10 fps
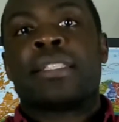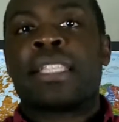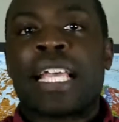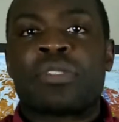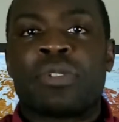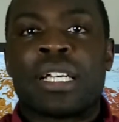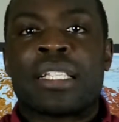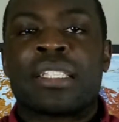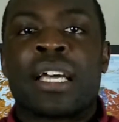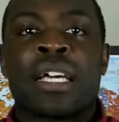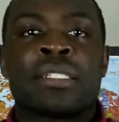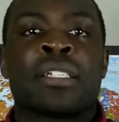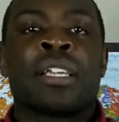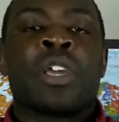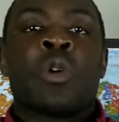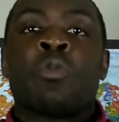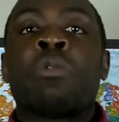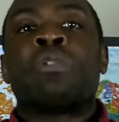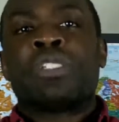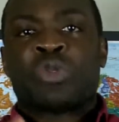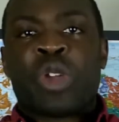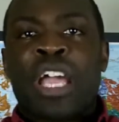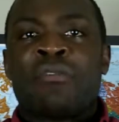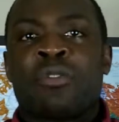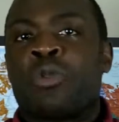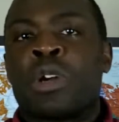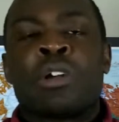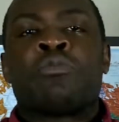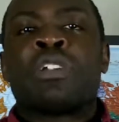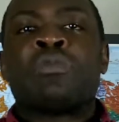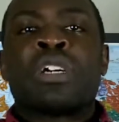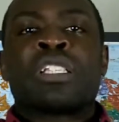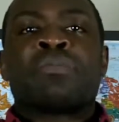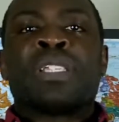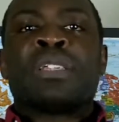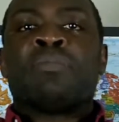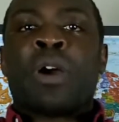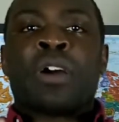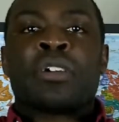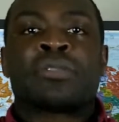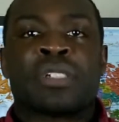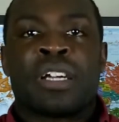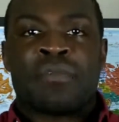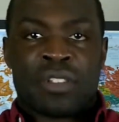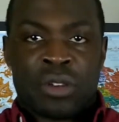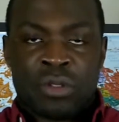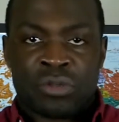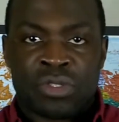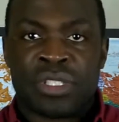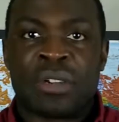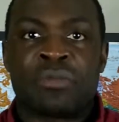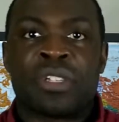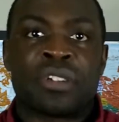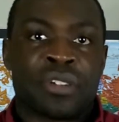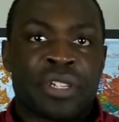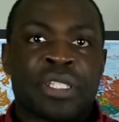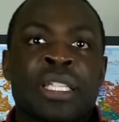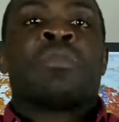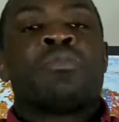That's what I thought. When we travel, we want to be part of the culture that we are in.